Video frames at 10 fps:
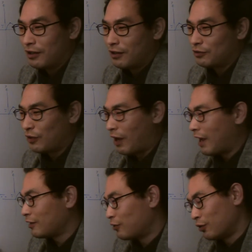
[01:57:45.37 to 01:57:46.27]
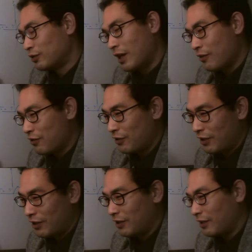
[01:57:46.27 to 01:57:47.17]
So I crossed out
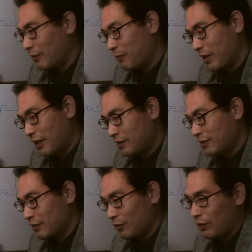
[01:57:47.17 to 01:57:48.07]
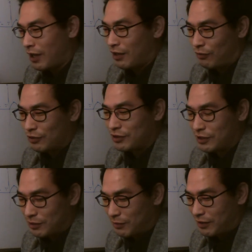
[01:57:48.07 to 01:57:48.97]
3 minutes. Okay, it was
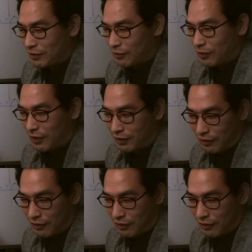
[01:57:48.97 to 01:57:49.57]
6 minutes. Okay.